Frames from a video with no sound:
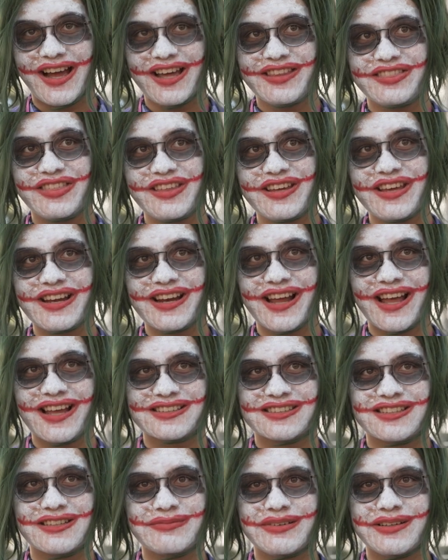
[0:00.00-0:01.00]
I think it
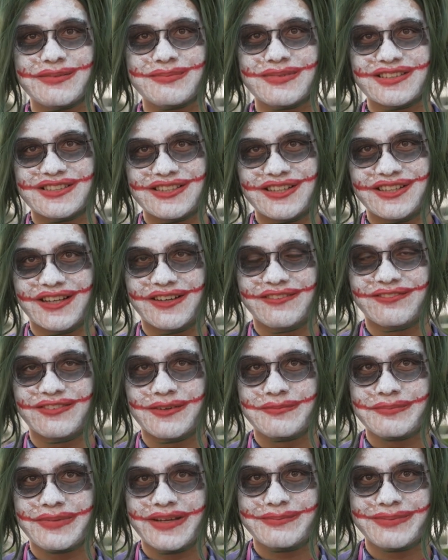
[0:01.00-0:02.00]
has to be Bazinga
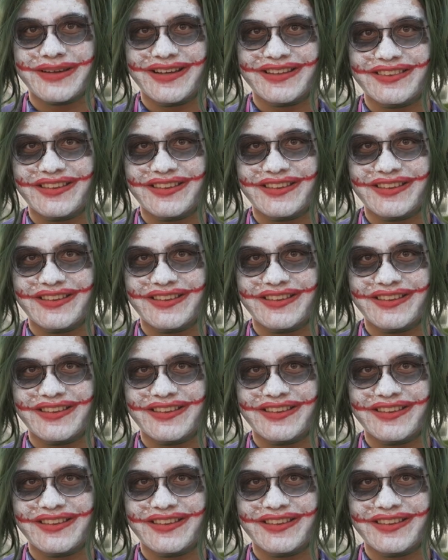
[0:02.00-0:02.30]
from Big Bang